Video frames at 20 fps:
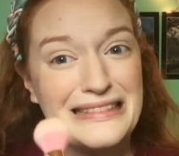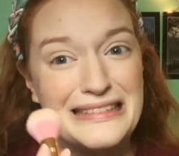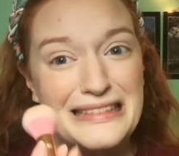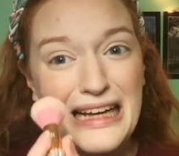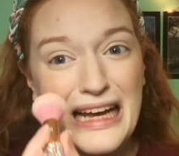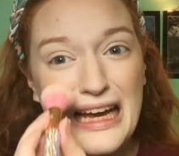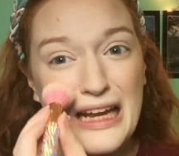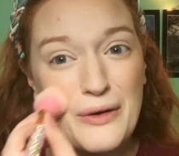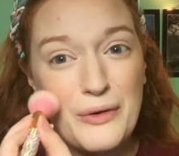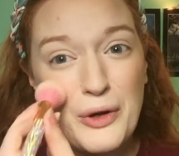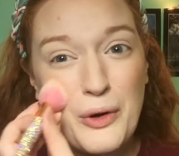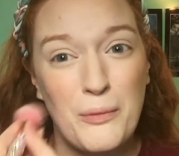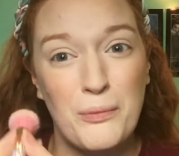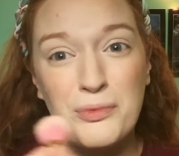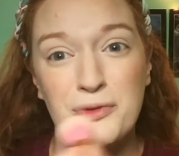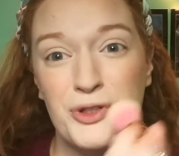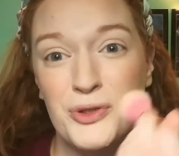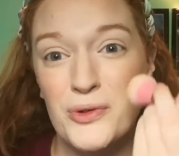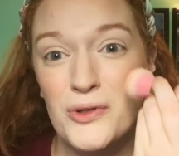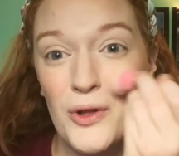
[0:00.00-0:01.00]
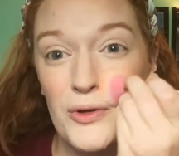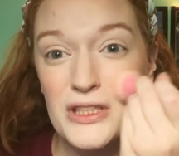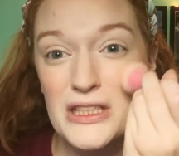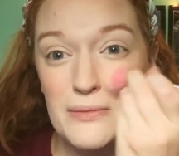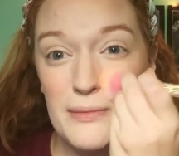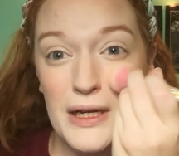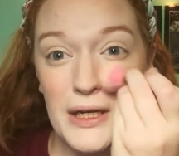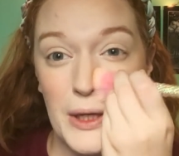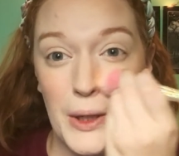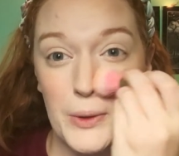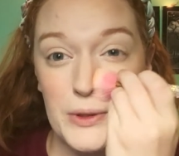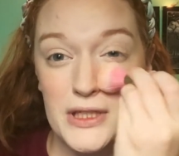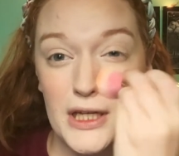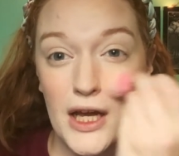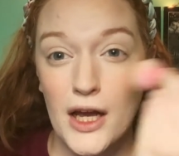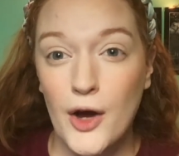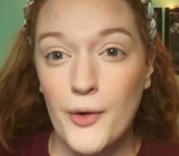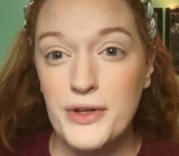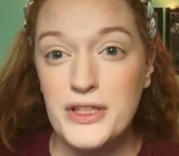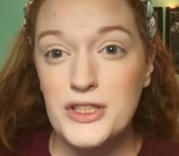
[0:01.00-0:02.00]
I don't know, too close to my nose. Like I
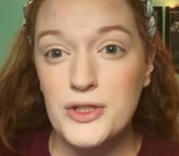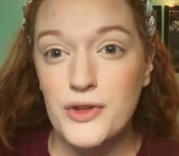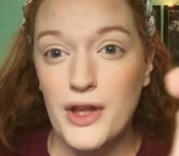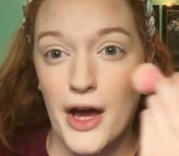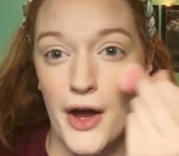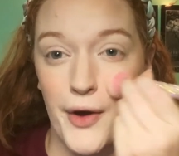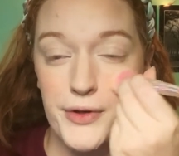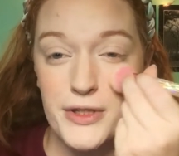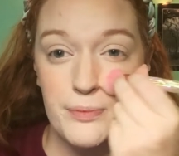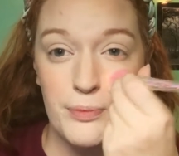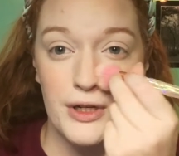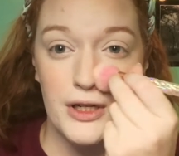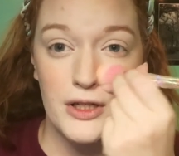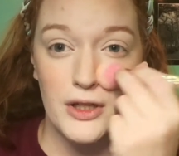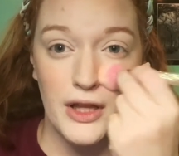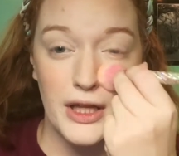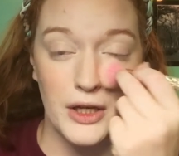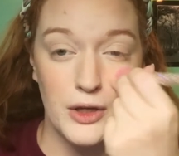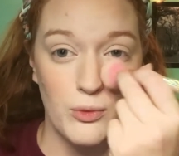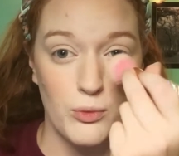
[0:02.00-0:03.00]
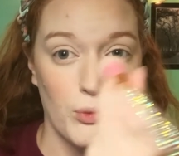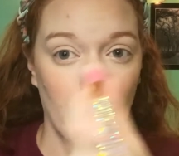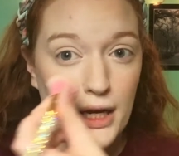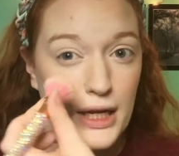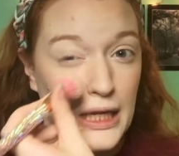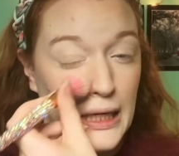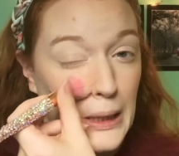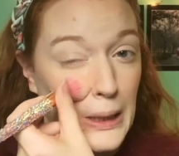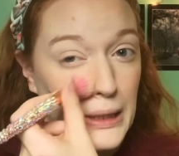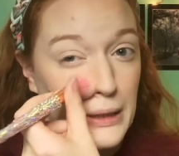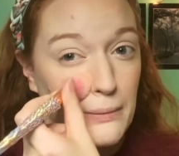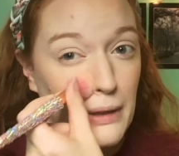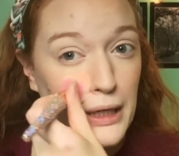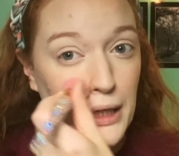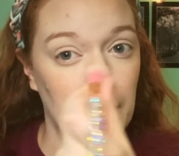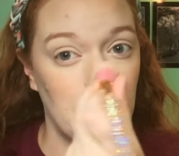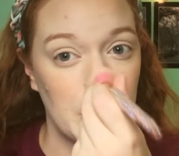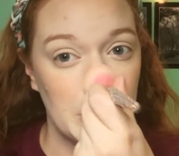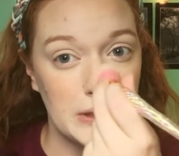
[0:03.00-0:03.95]
always do that. I always bring it like right here to my nose.